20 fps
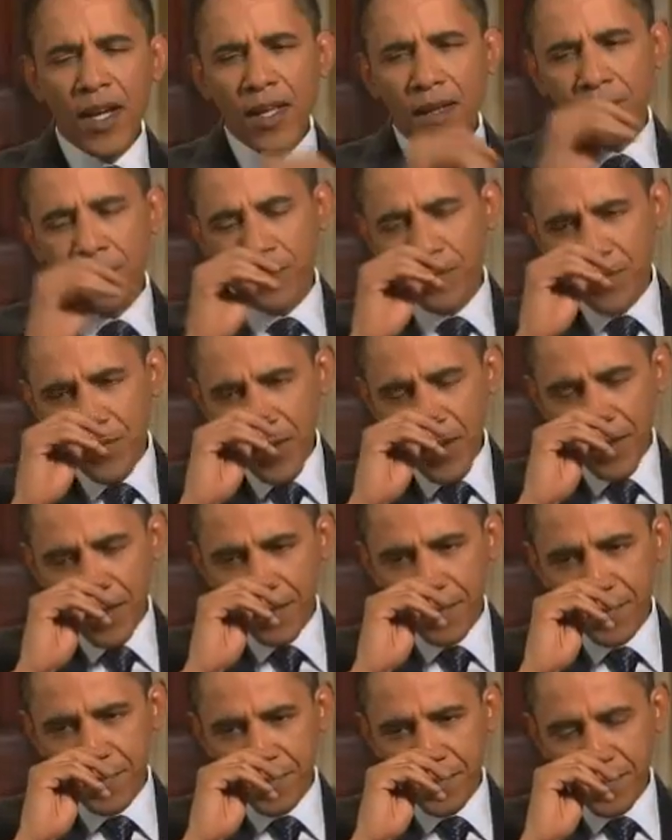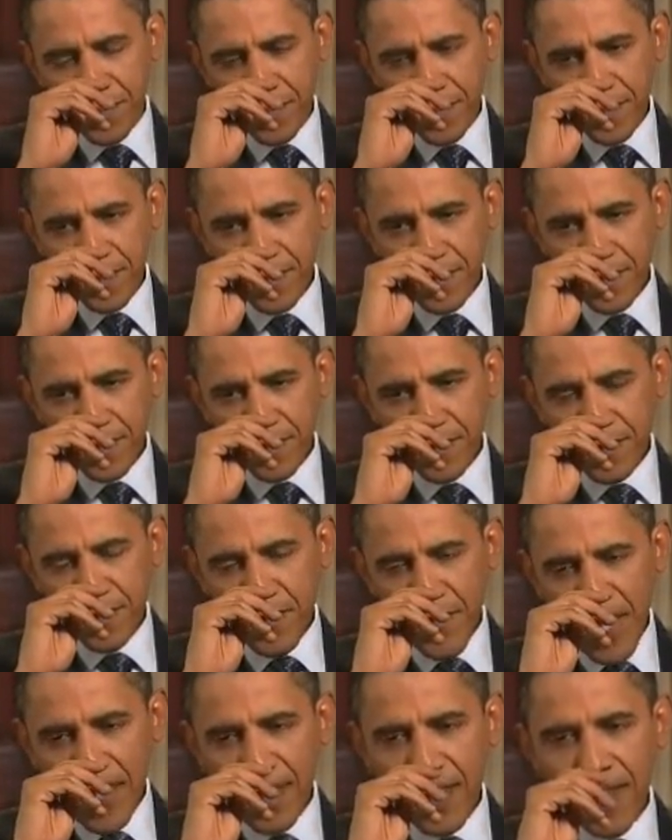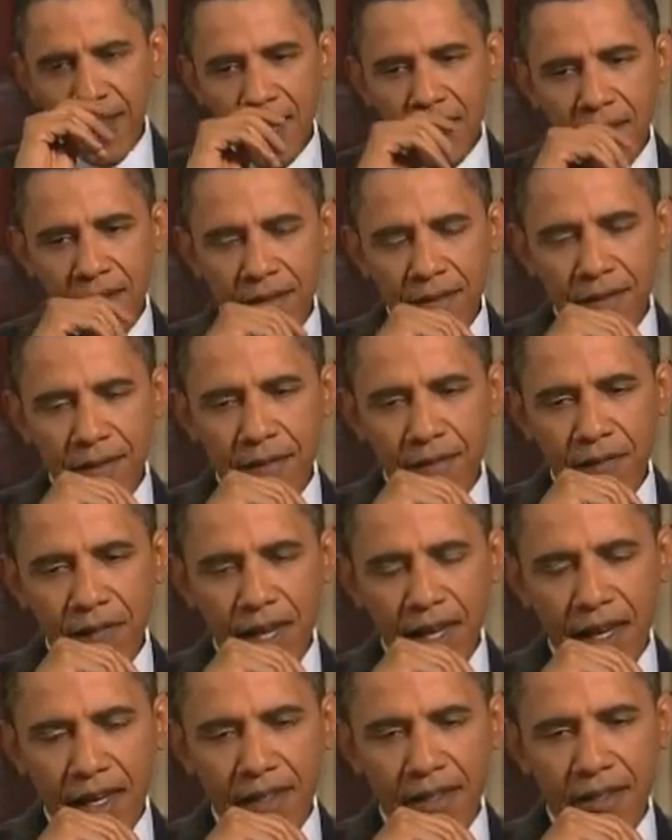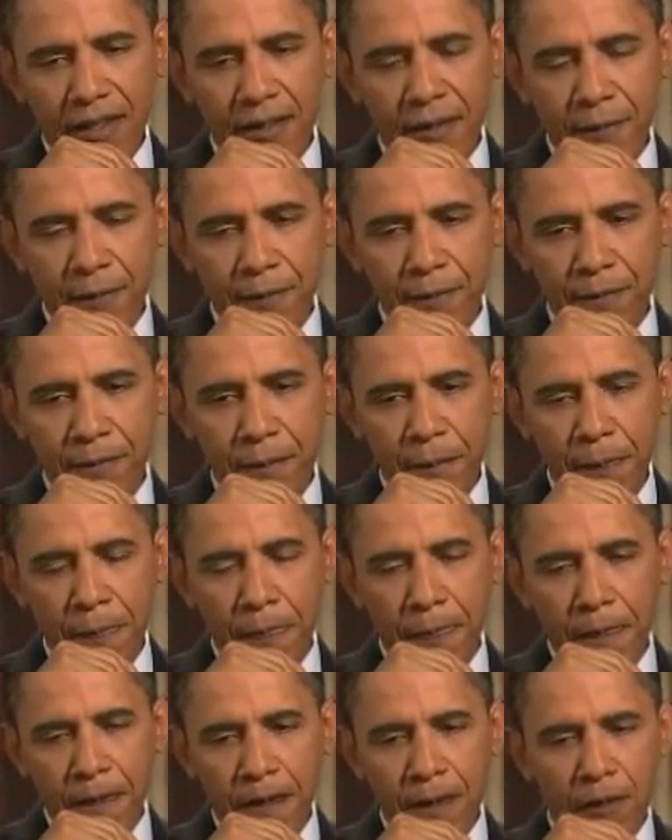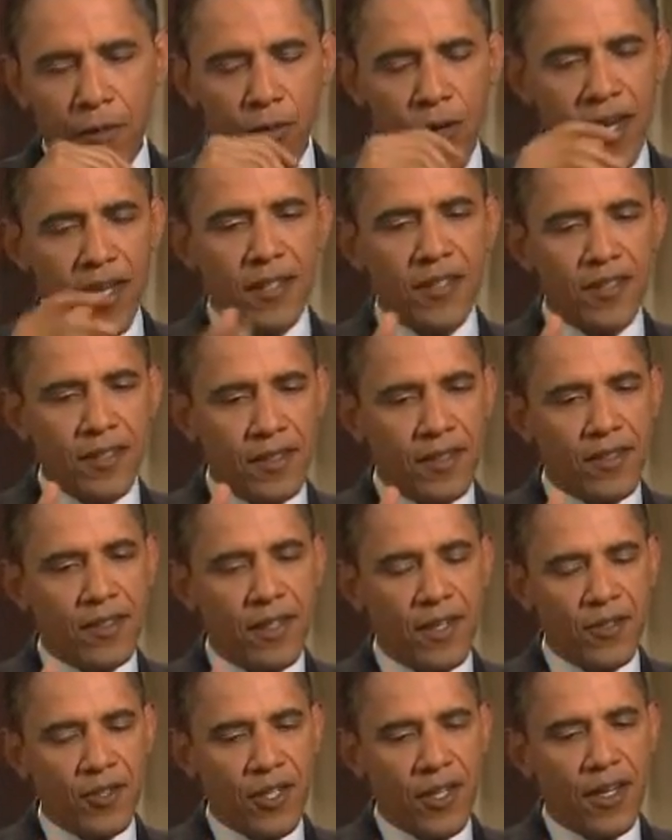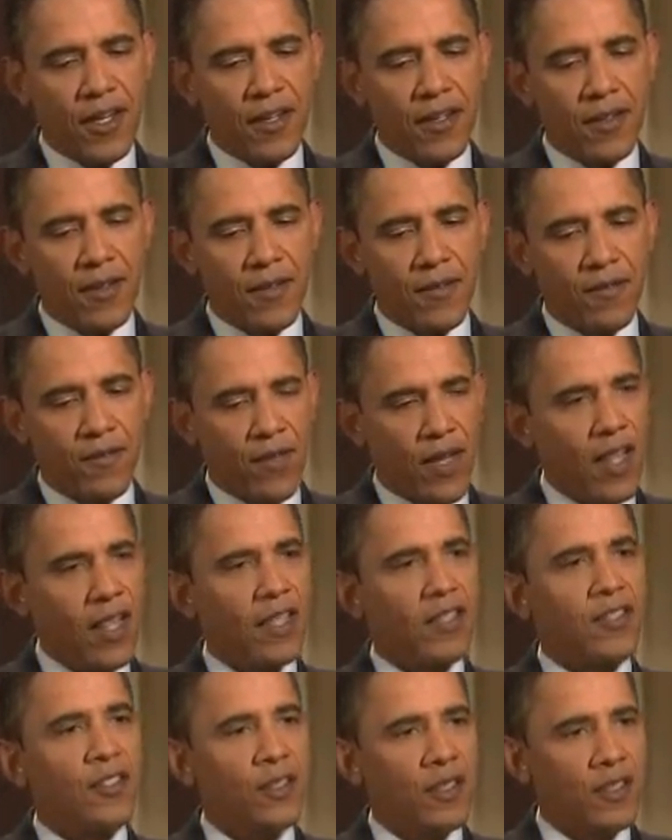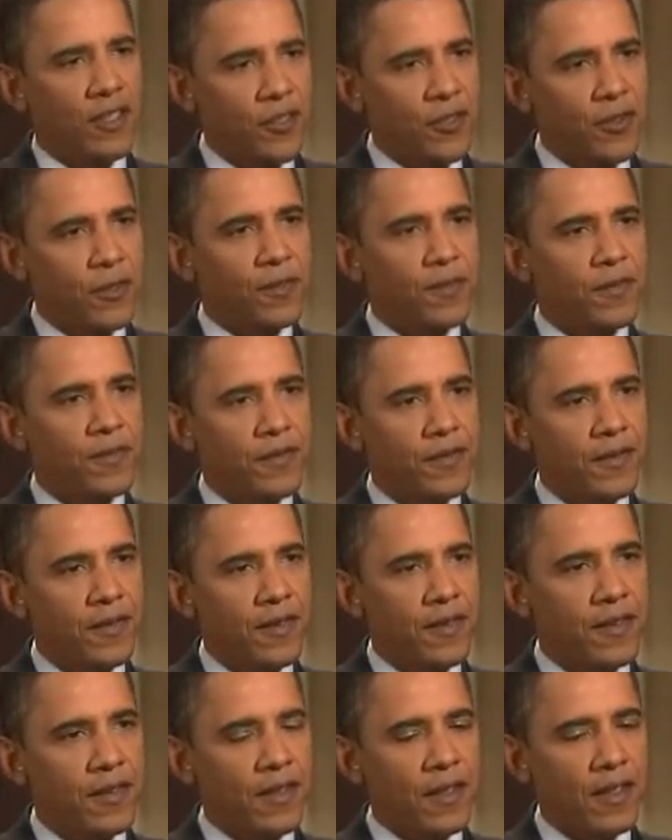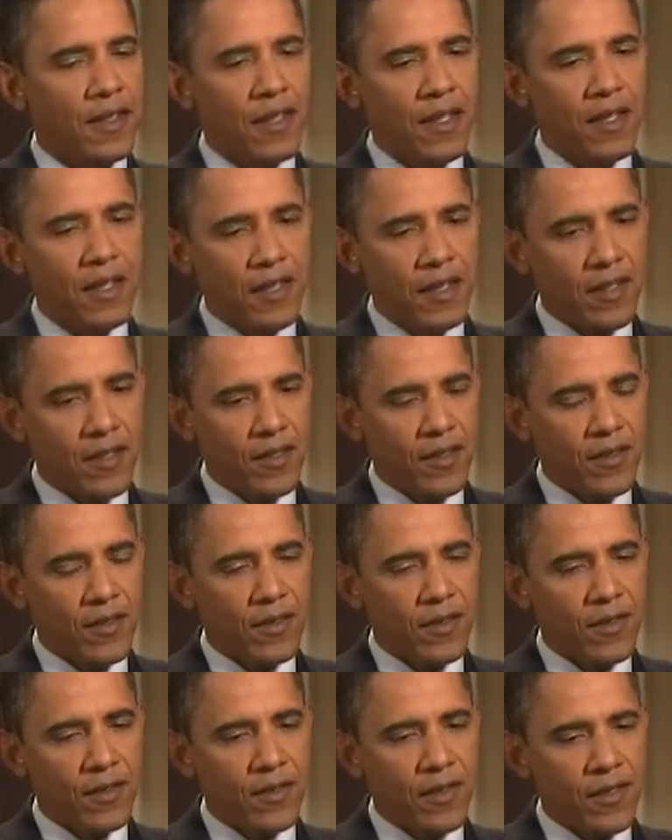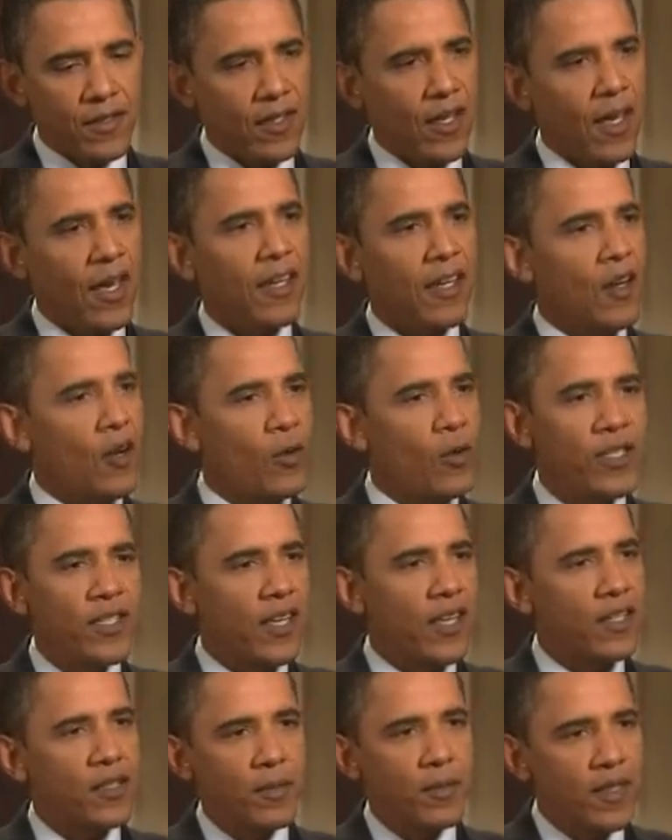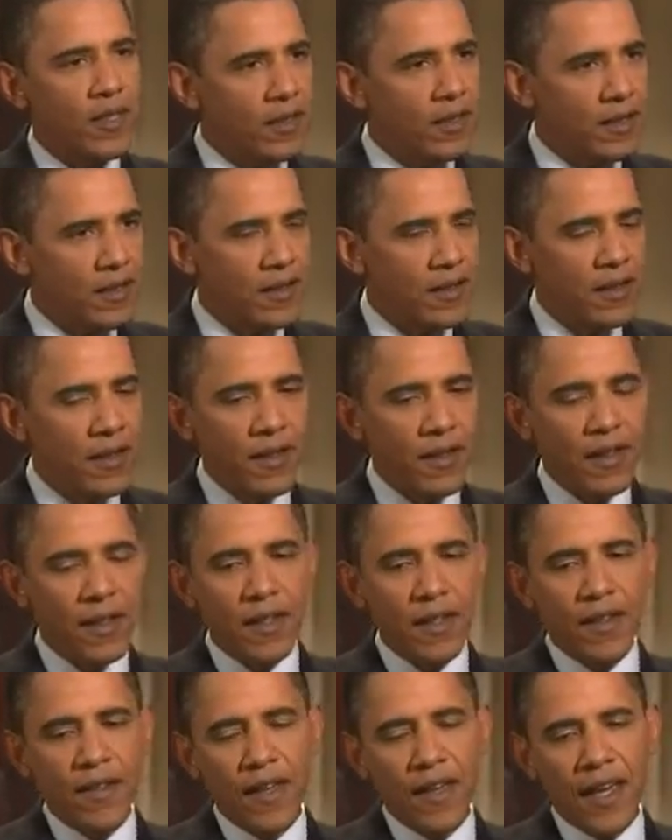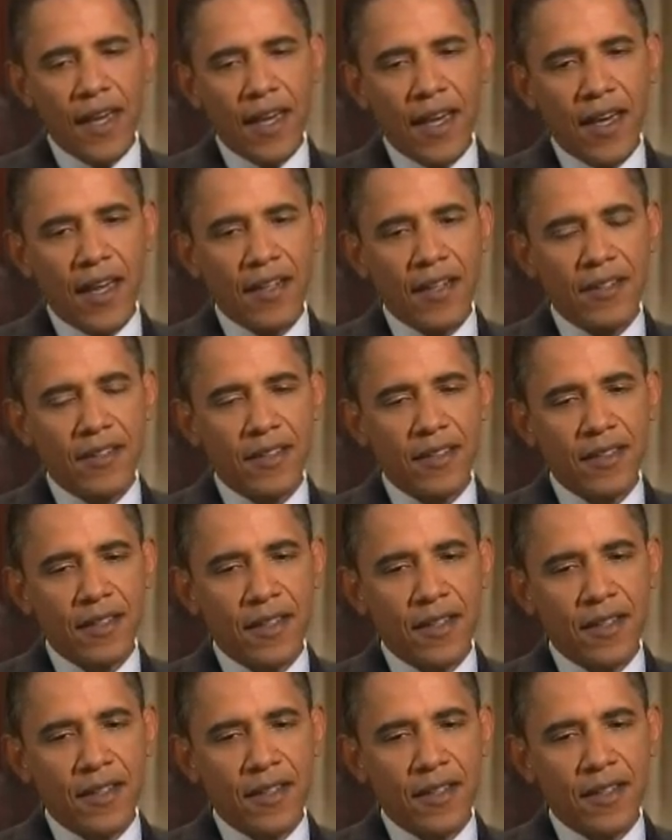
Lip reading: Well, look, I think that race is such a volatile issue in this society, always has been, that